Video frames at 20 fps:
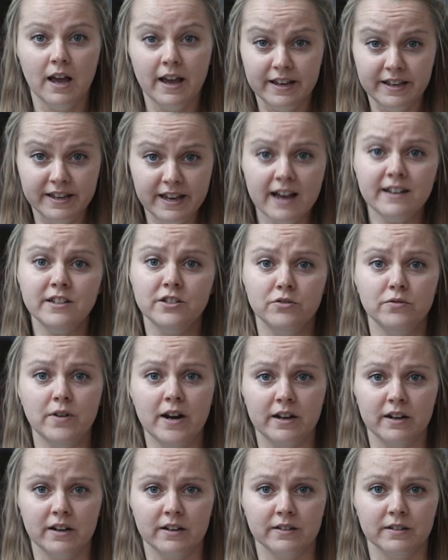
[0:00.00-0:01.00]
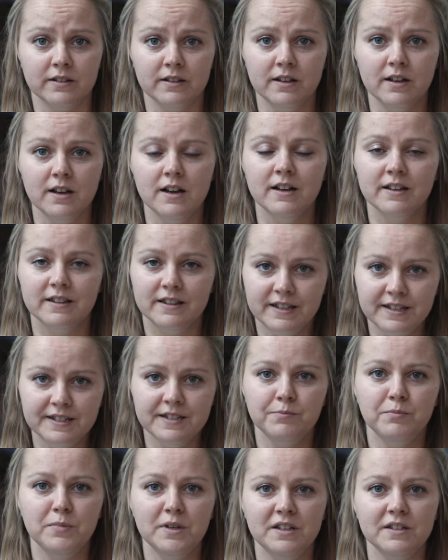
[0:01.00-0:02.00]
Yes, dragon!
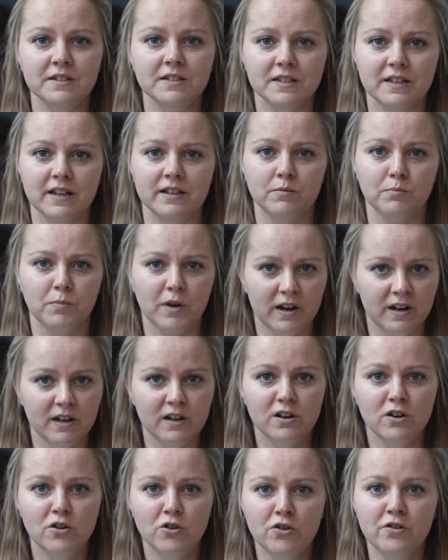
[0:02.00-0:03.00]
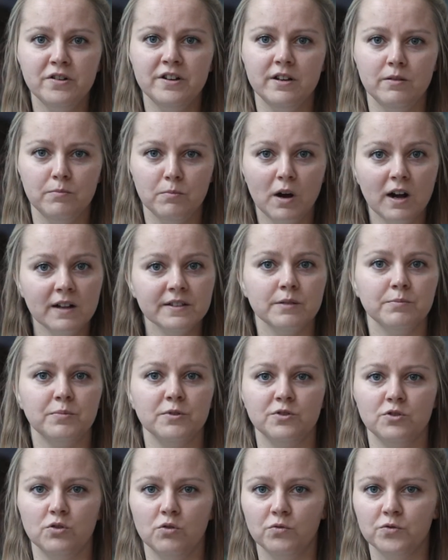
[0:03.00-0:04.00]
This means that by learning
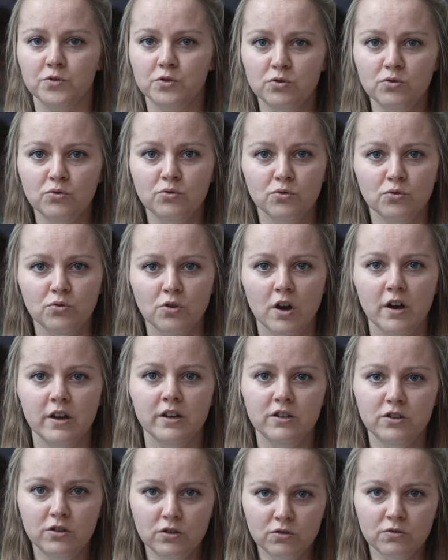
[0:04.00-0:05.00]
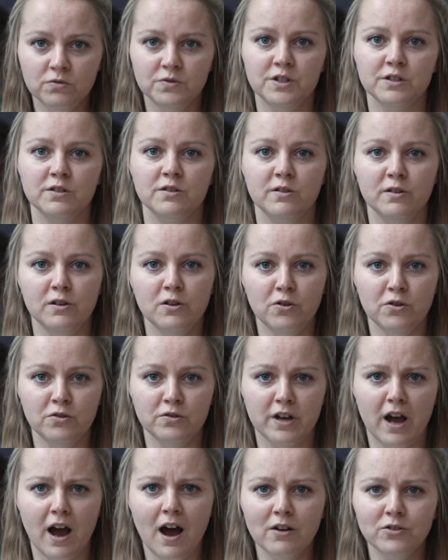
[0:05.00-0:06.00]
multiples of 2, you've just
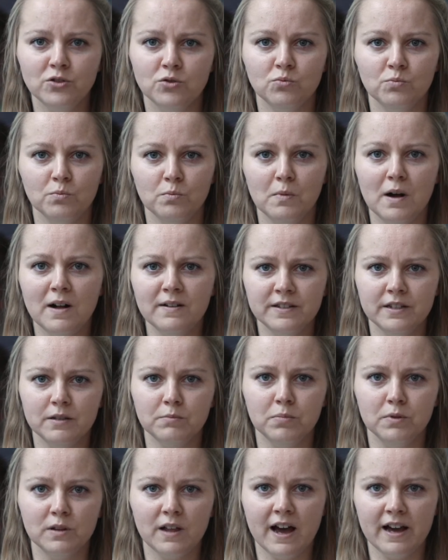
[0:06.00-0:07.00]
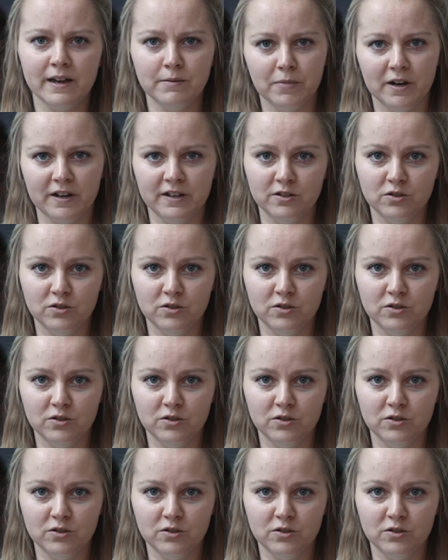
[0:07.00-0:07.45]
learned how to multiply by